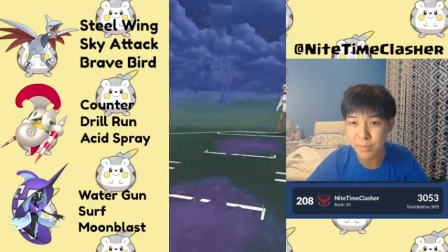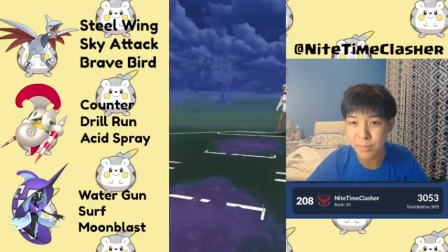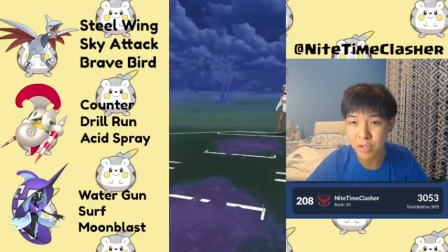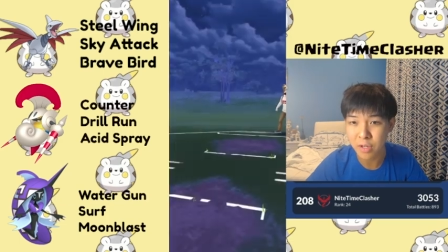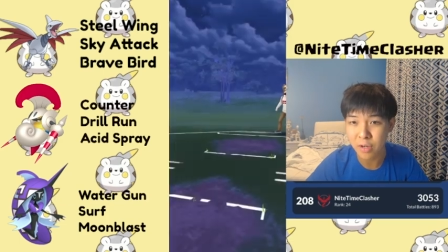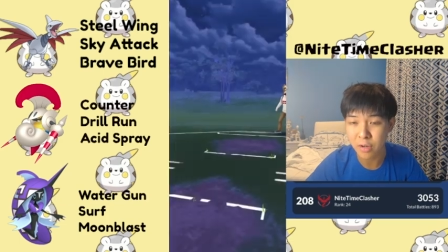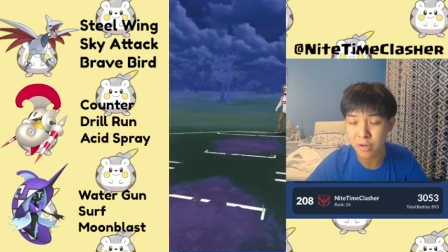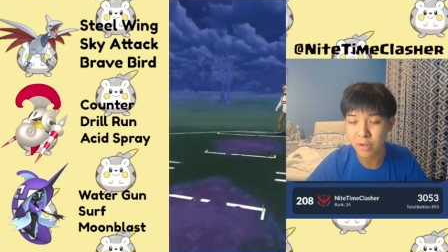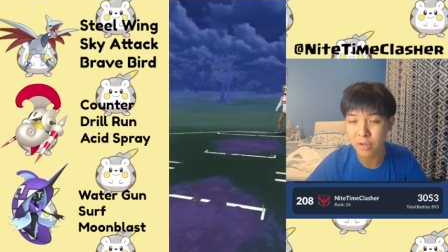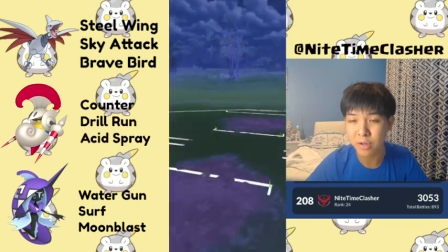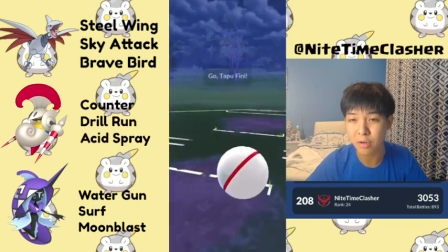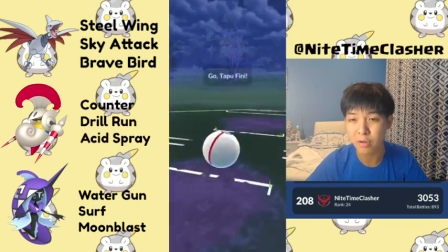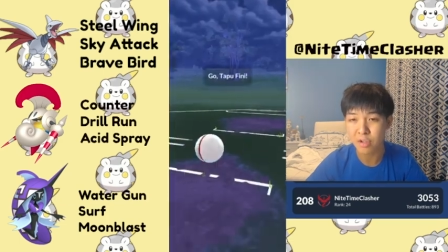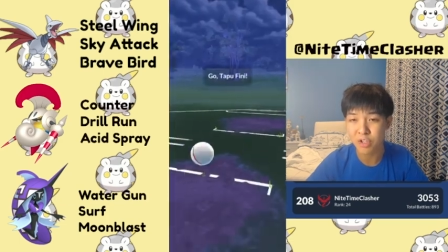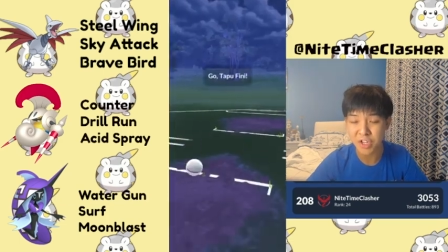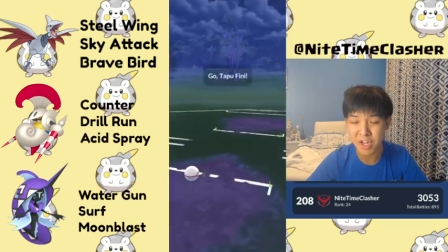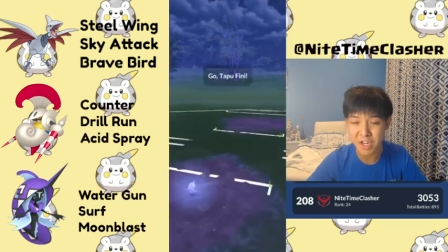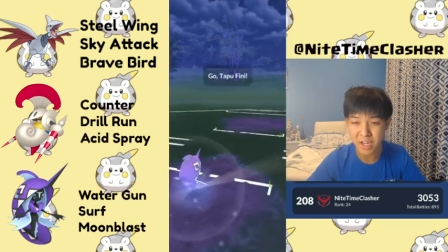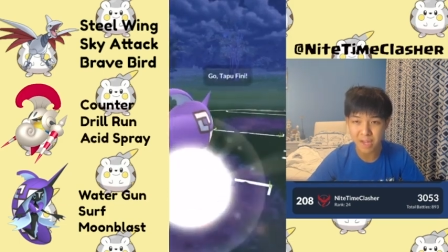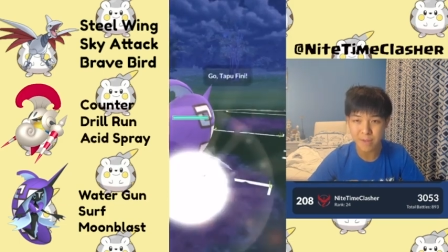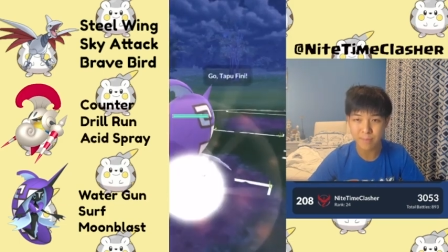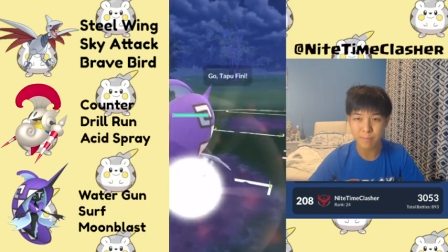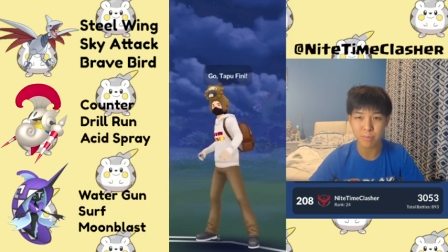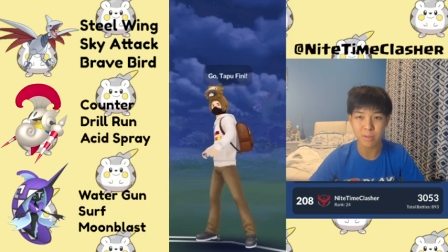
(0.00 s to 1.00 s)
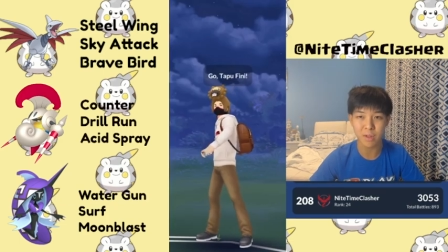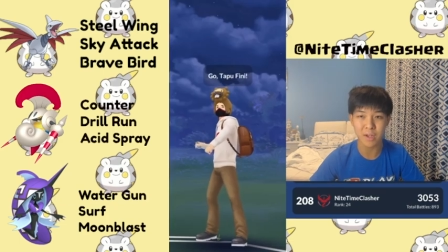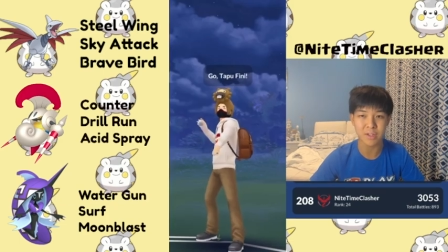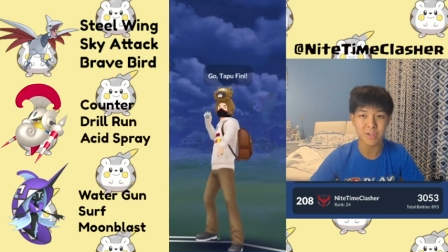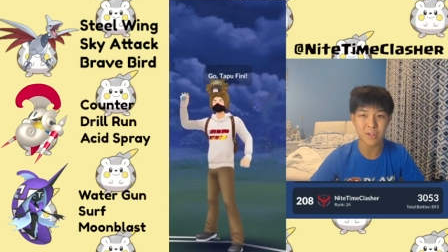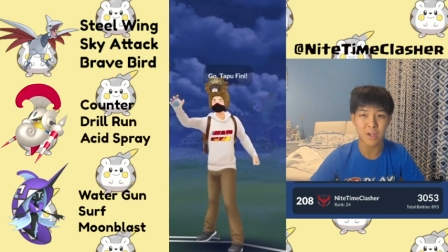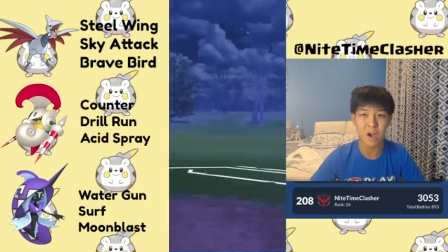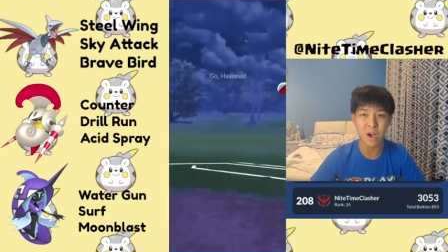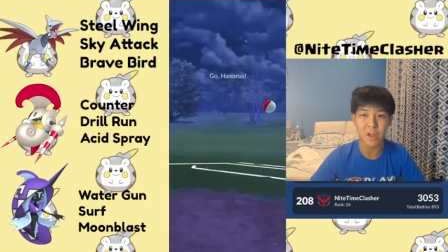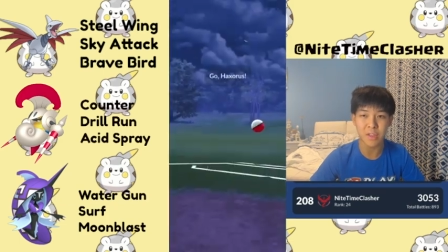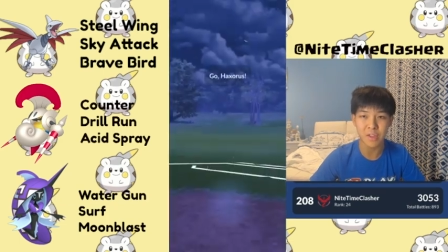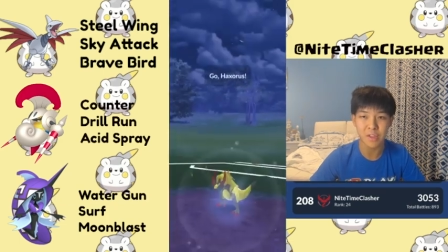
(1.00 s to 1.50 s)
here, Toshiki Plus
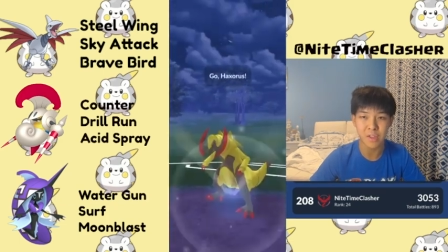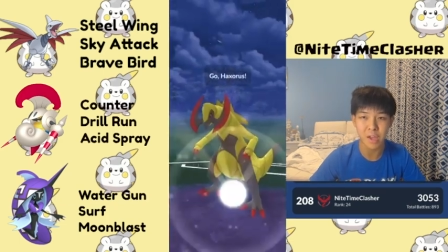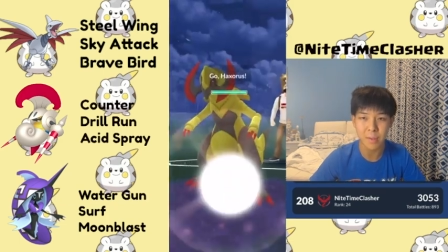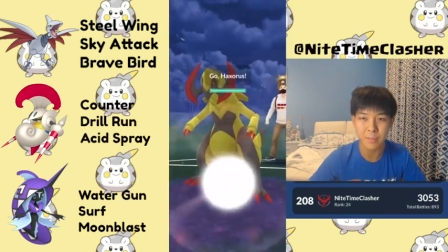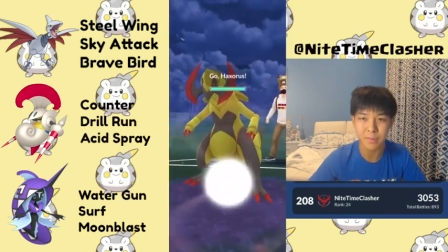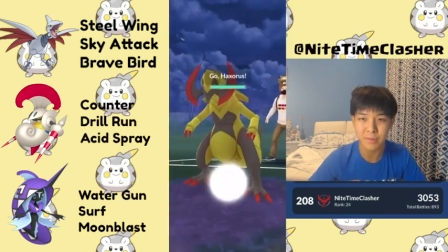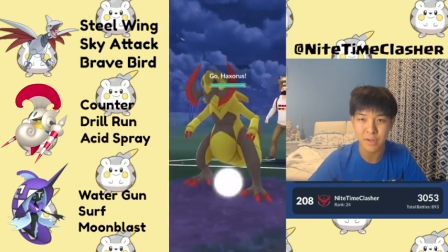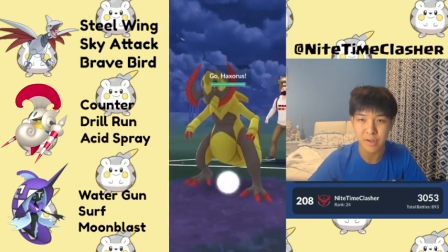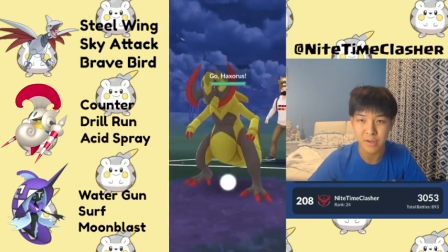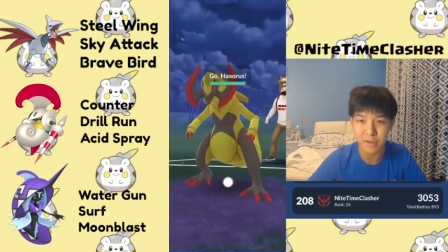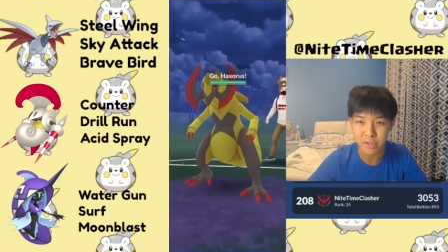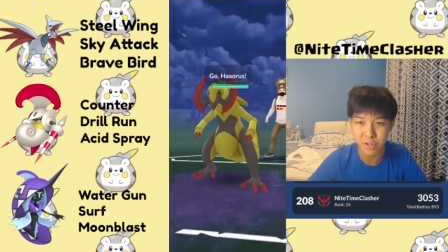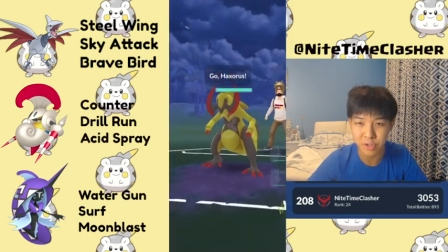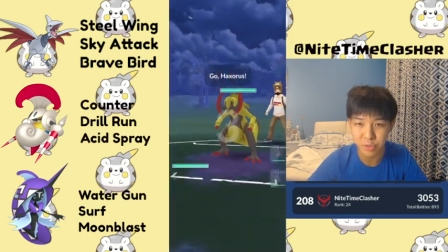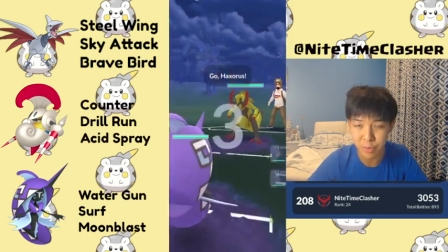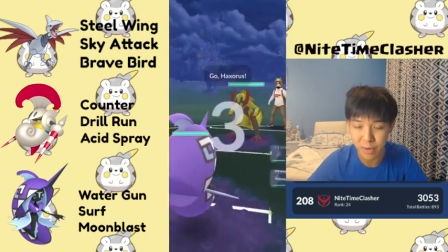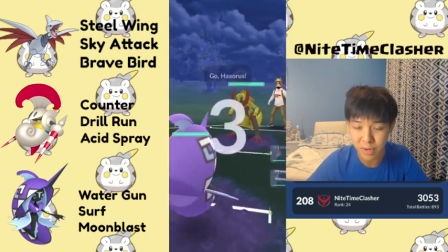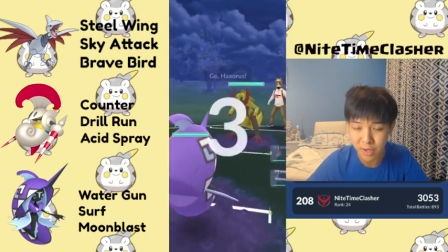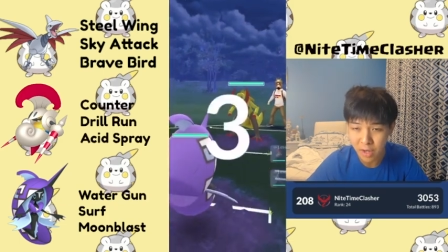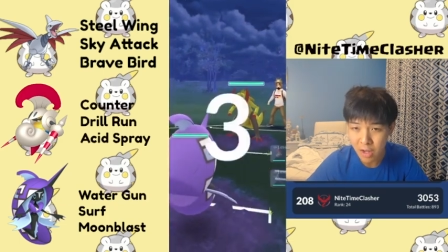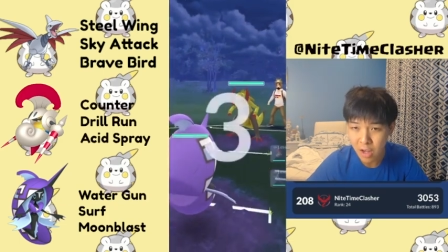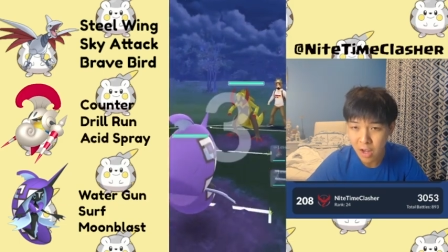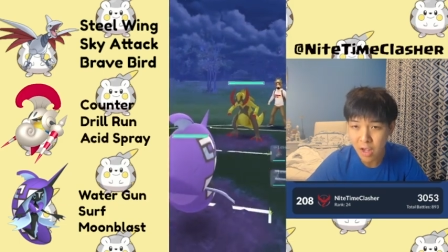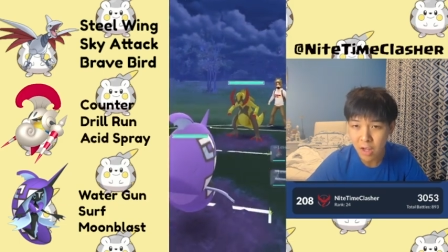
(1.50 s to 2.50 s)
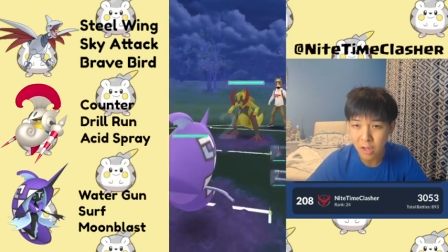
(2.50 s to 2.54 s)
on the top side of your screen,